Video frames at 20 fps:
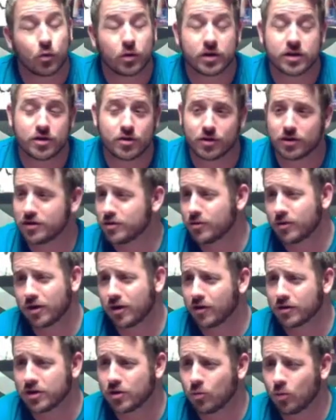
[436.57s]
Well, you can do it
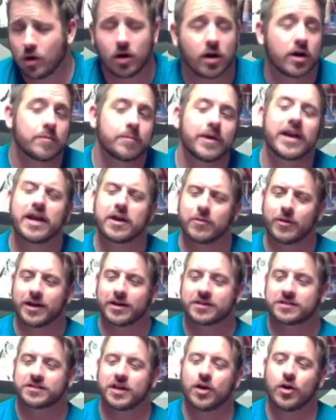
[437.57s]
all you want. But
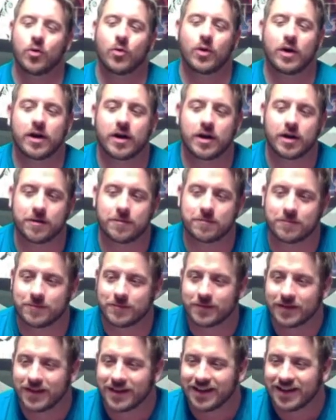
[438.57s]
anyway, so
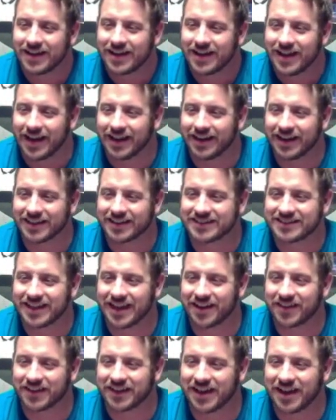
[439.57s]
I like the
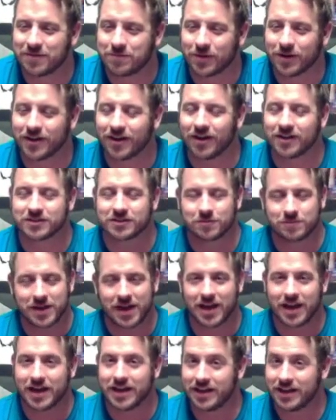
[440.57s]
side of the cave. Pretty awesome.
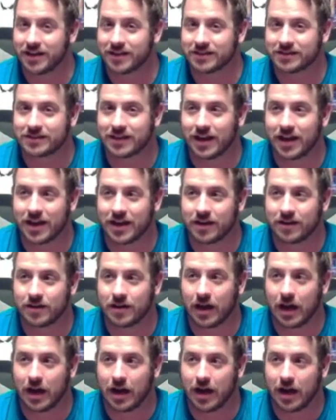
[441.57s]
Yeah, it is. And
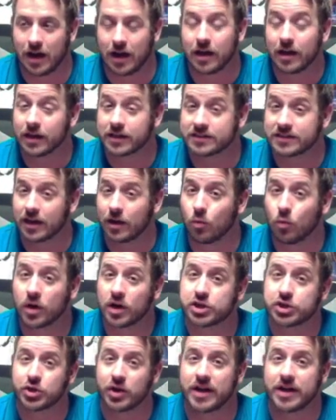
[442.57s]
like I said, I
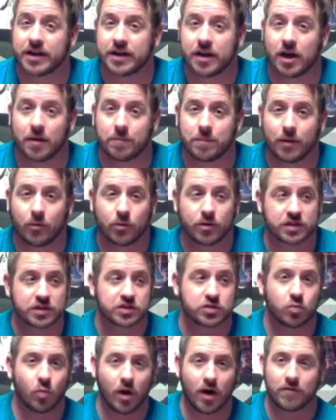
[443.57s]
want to trade it up. I want to
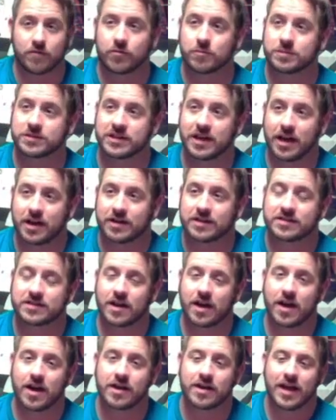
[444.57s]
swap from side to
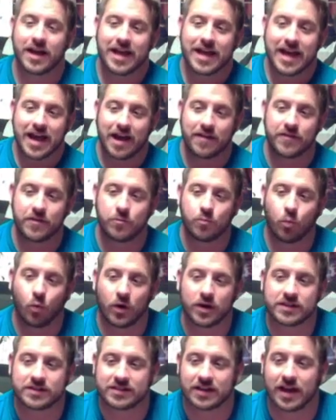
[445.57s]
side. And then
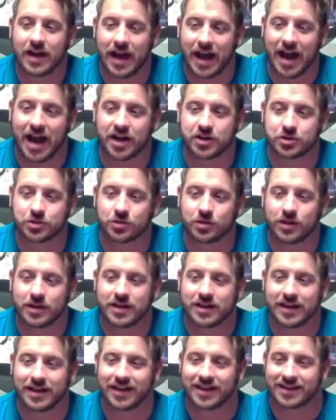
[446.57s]
once I actually
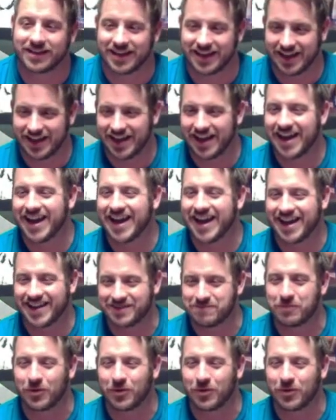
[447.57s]
get, yeah,